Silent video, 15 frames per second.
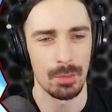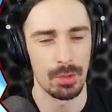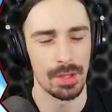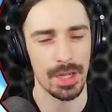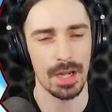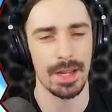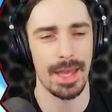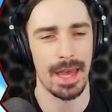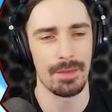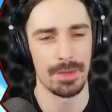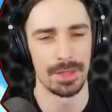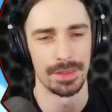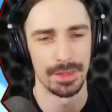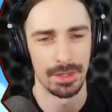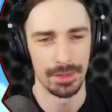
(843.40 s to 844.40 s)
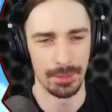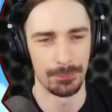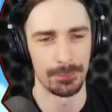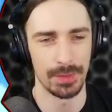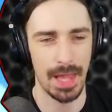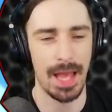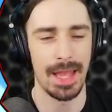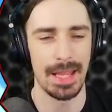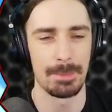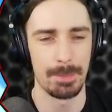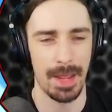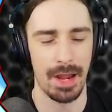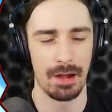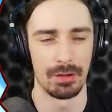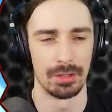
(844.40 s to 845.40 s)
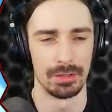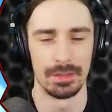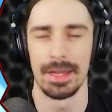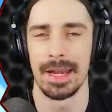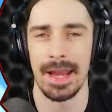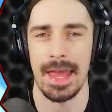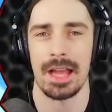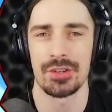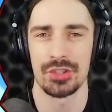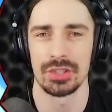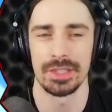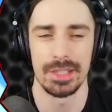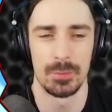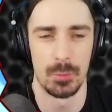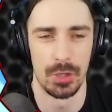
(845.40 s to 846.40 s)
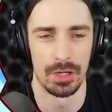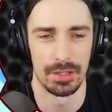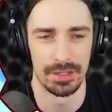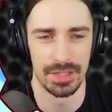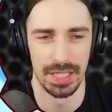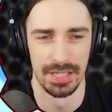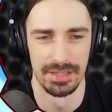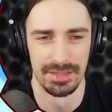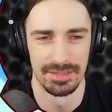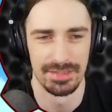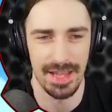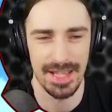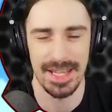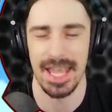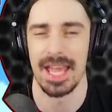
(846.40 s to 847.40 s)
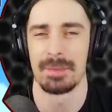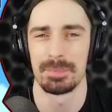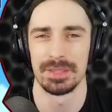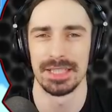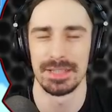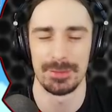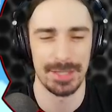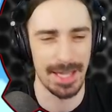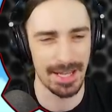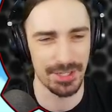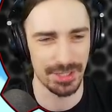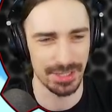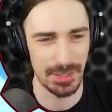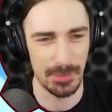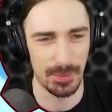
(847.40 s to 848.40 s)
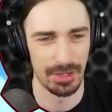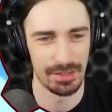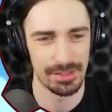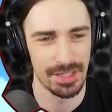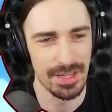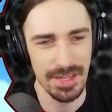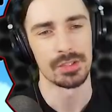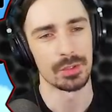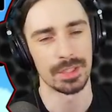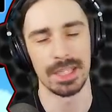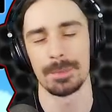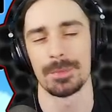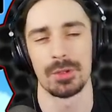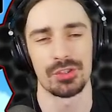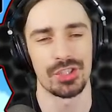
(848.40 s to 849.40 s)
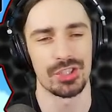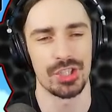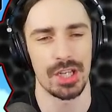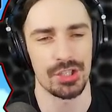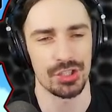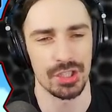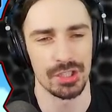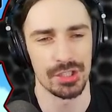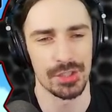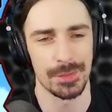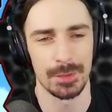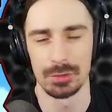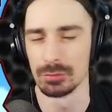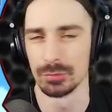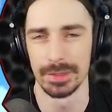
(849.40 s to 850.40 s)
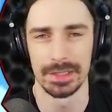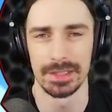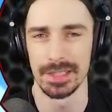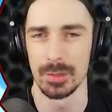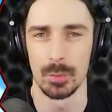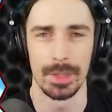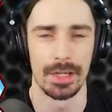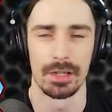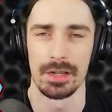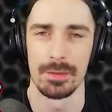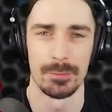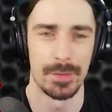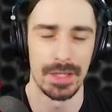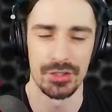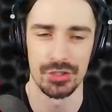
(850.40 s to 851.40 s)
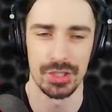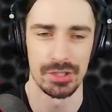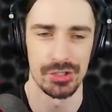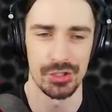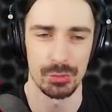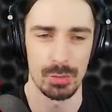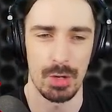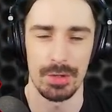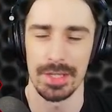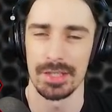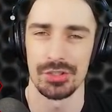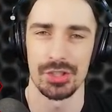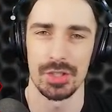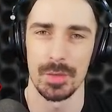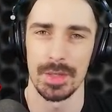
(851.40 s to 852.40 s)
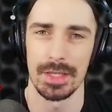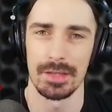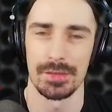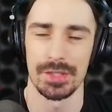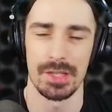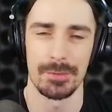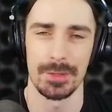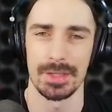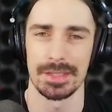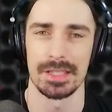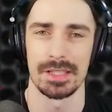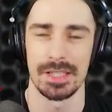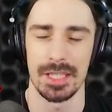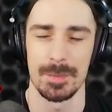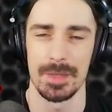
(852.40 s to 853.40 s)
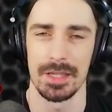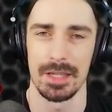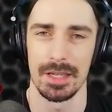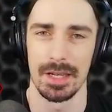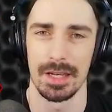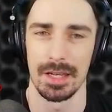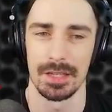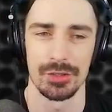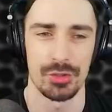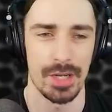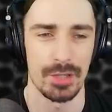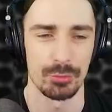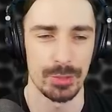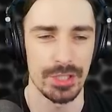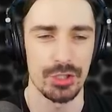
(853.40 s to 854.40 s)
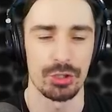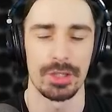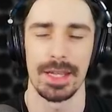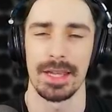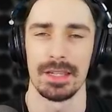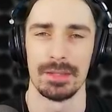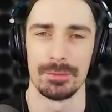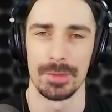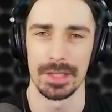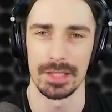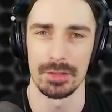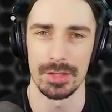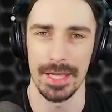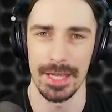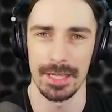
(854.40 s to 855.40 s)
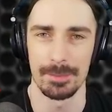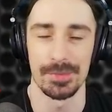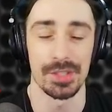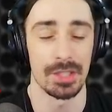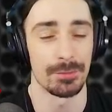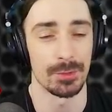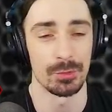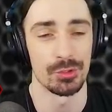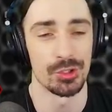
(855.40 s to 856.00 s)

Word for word: Well, there you have it. The flying barrel. It actually worked. I can't believe it actually worked. So keep those suggestions for really weird inventions throughout history of stuff you'd like to see me uh, try to recreate in video games. If you